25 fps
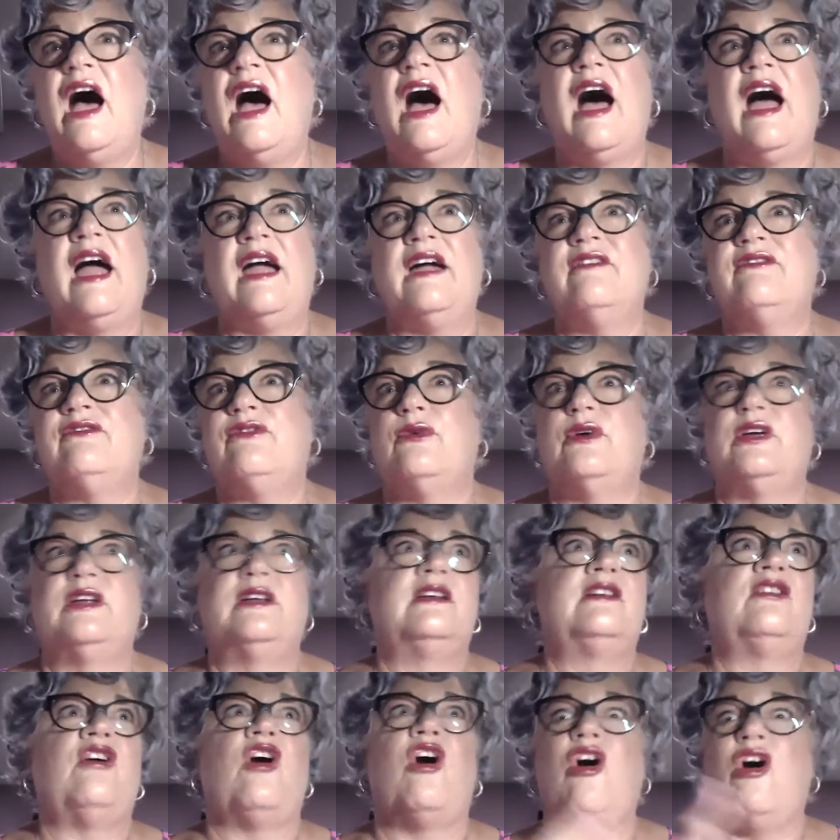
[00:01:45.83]
I
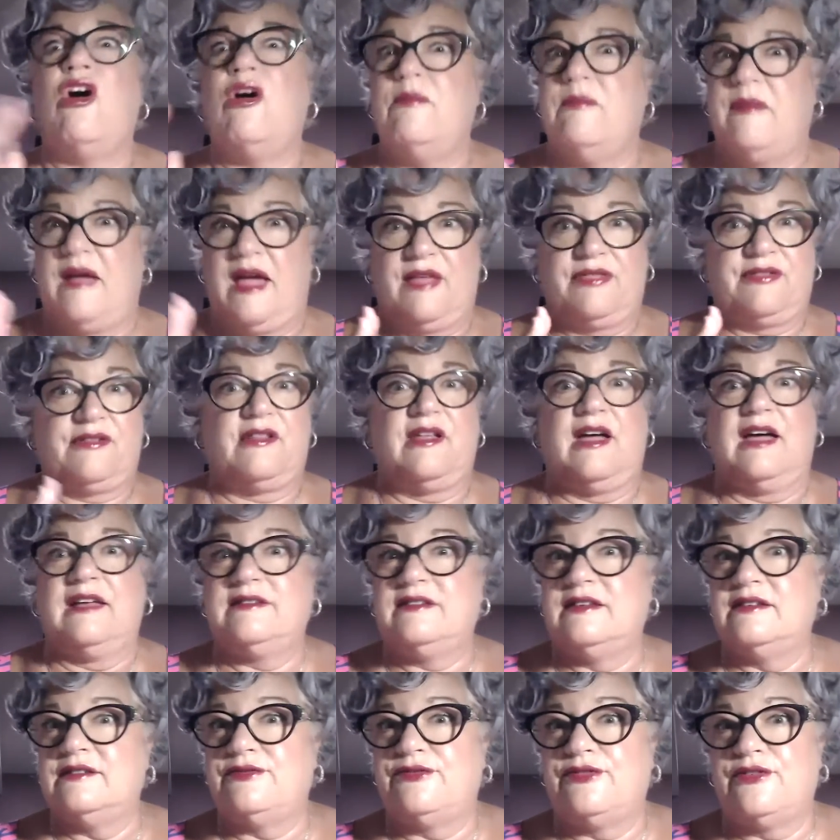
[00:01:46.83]
avoided all math
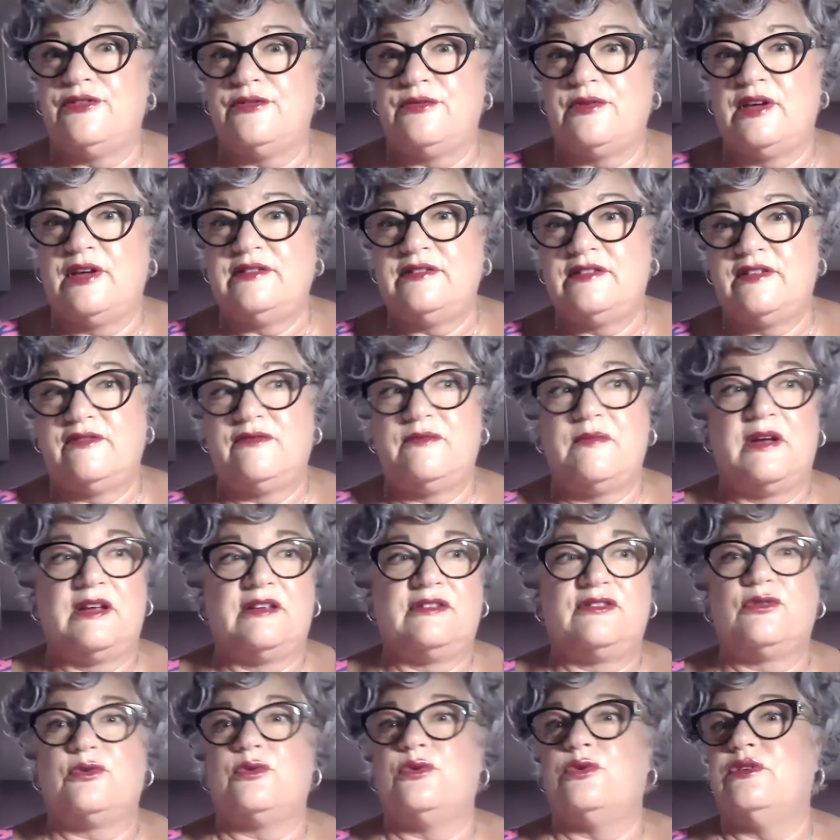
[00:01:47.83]
classes for the rest of my
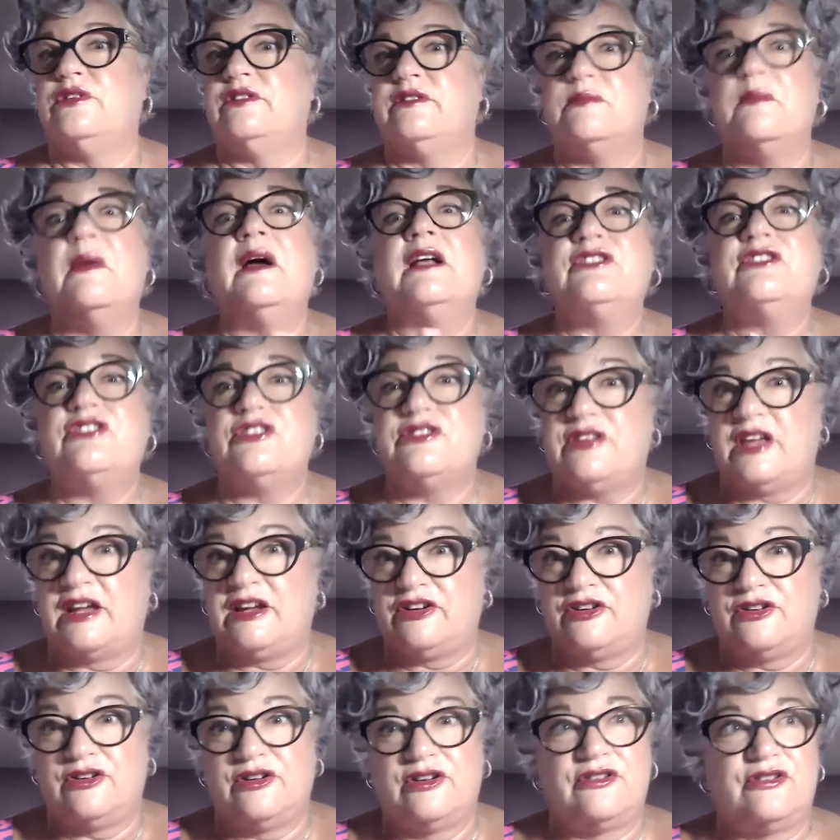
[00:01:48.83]
school as much as I
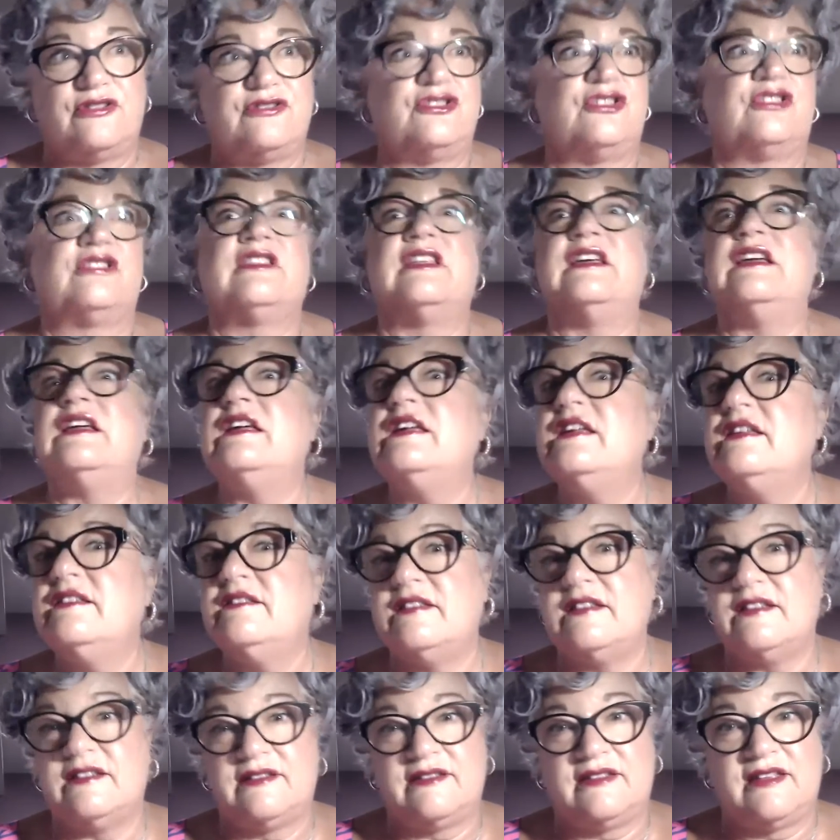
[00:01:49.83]
could, or took the
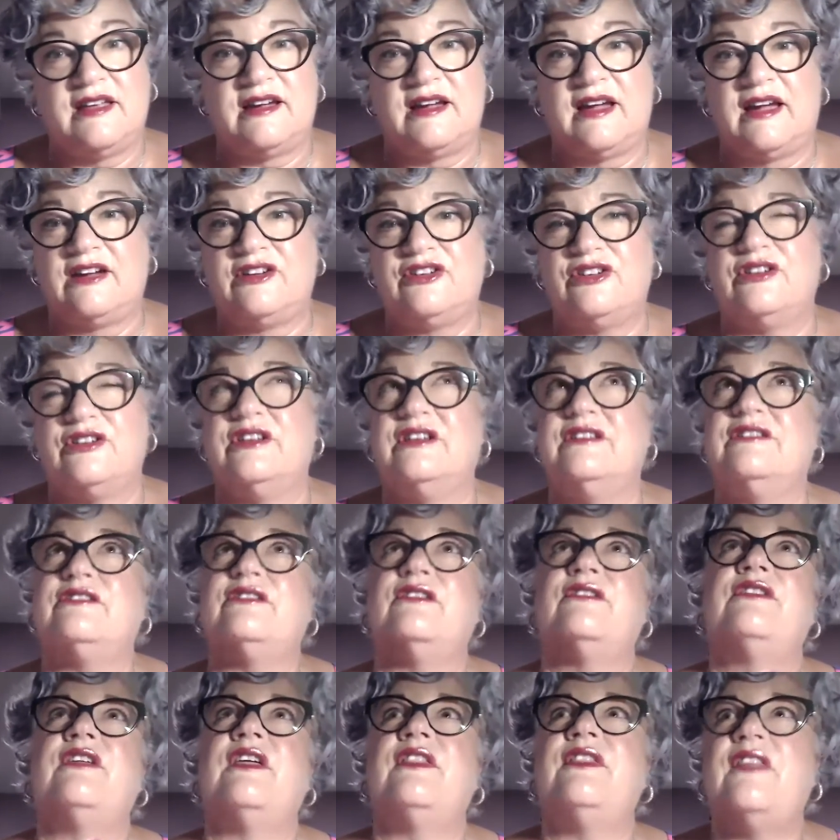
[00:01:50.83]
easiest thing I could. And so
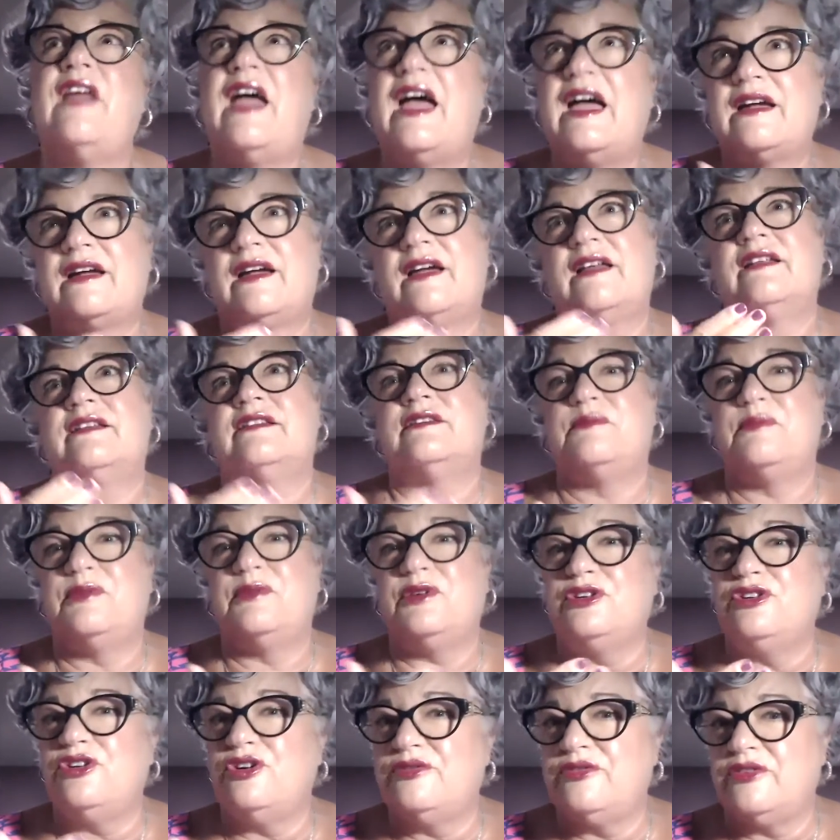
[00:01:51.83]
then that kind of
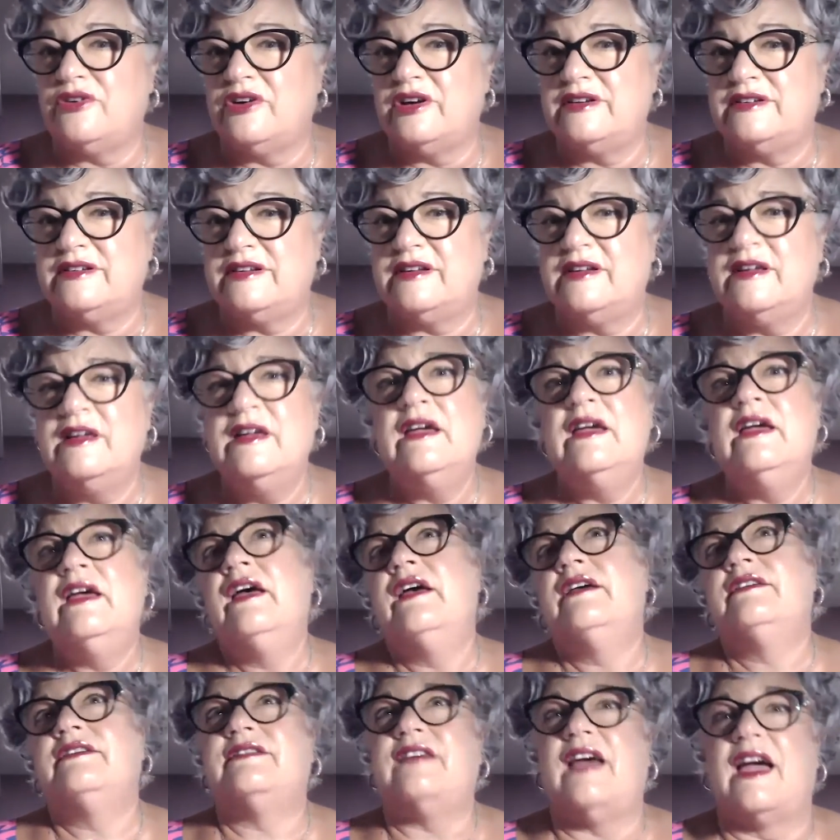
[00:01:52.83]
spilled over into
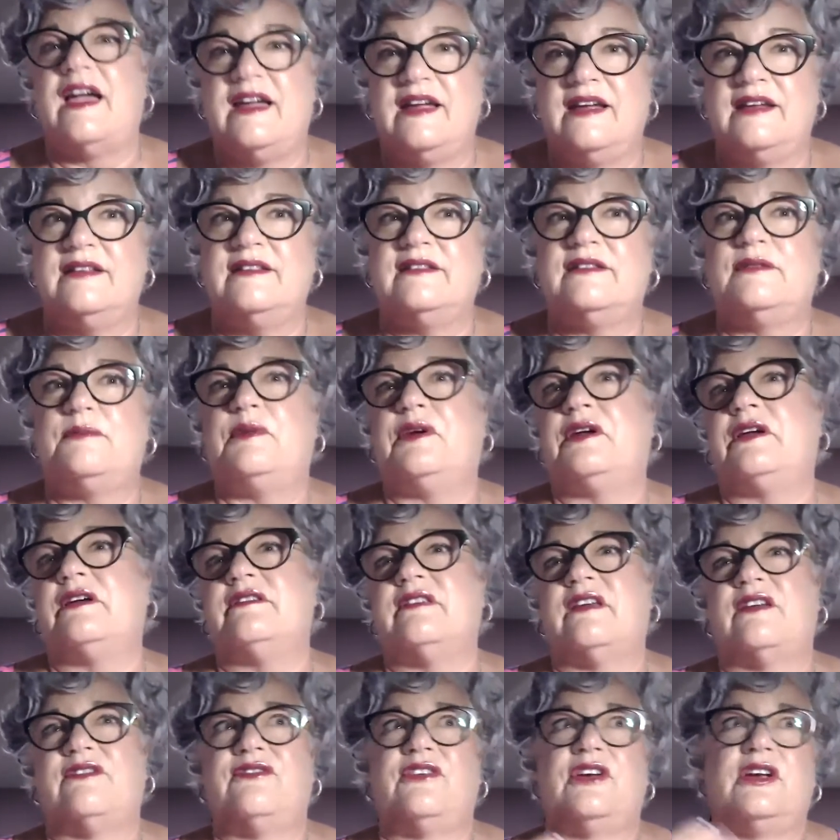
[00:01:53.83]
science because
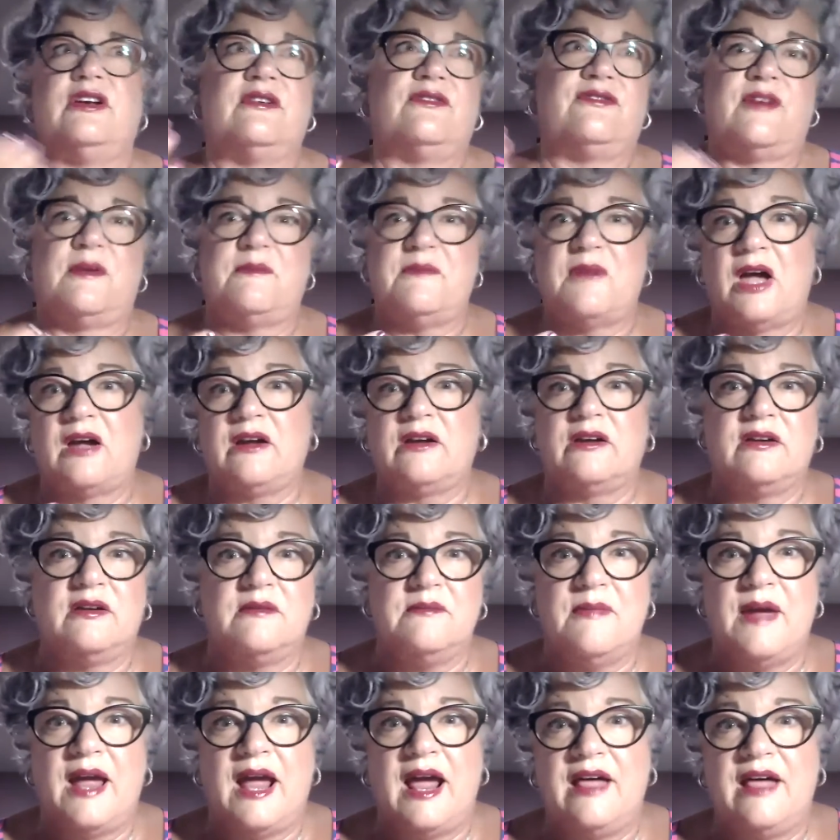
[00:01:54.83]
I figured if I'm not good at
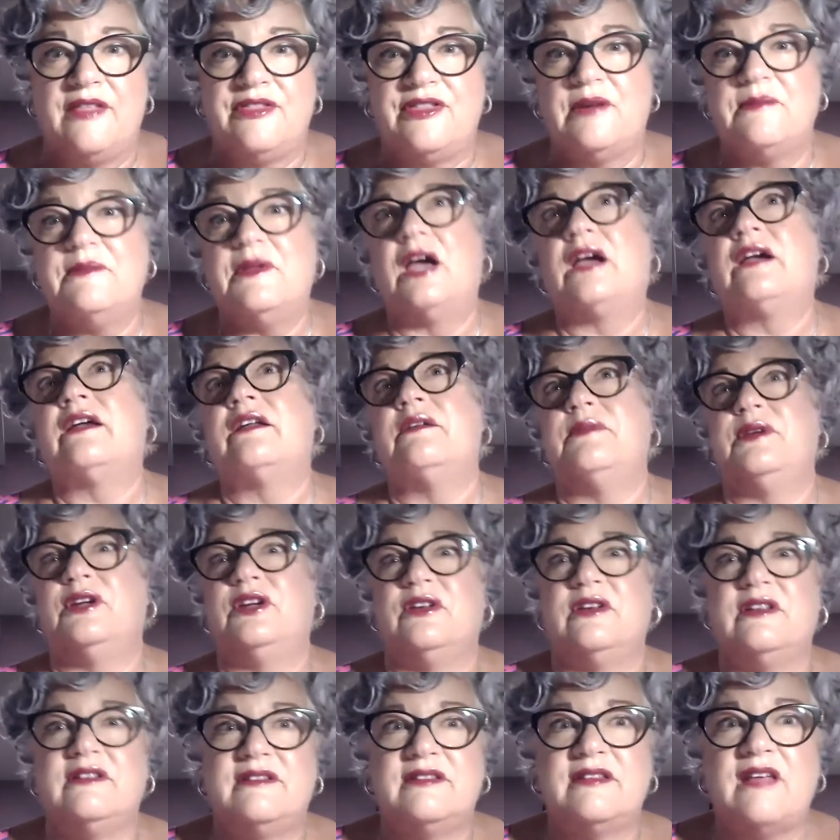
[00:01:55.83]
math, I'm not going to be
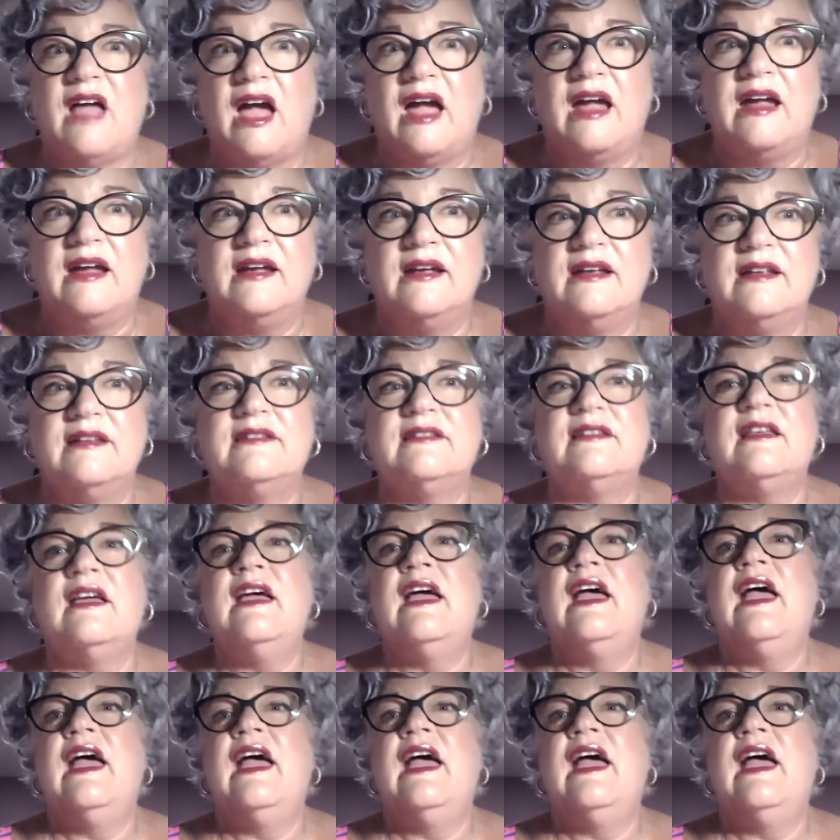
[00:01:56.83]
good at science.